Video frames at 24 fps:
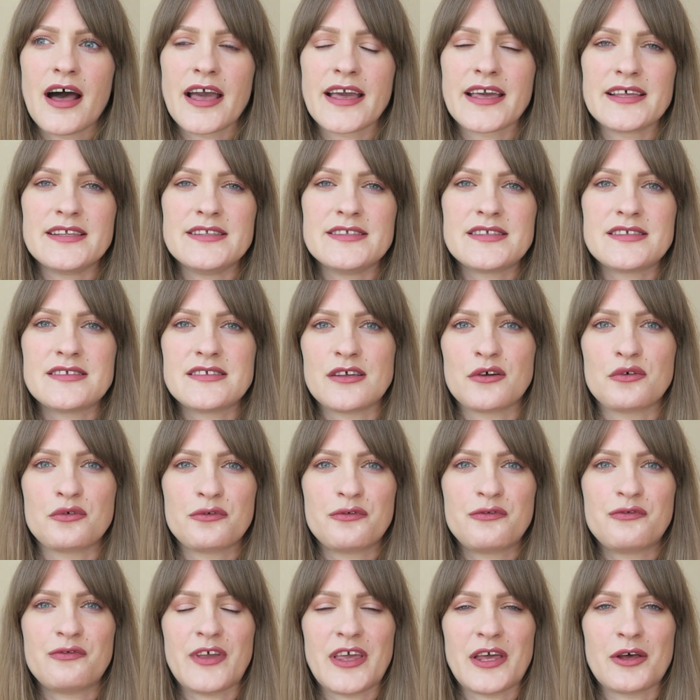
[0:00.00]
I can still
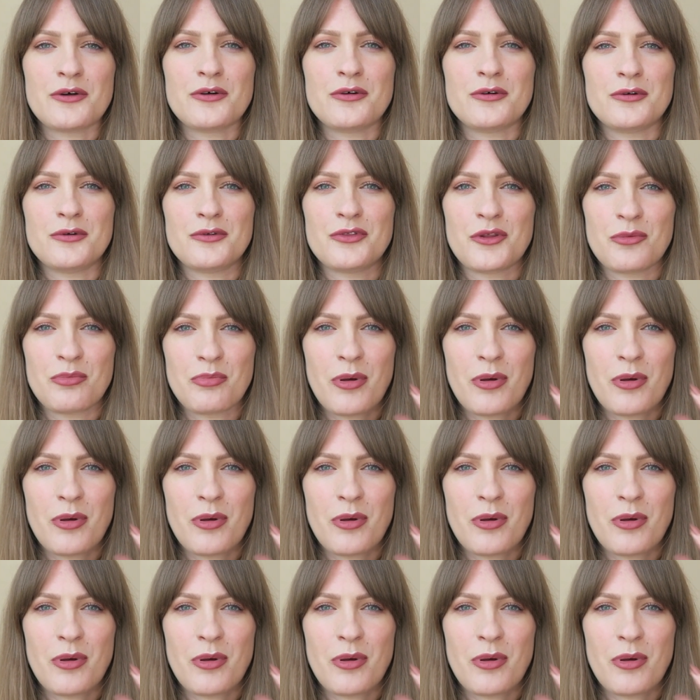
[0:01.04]
feel the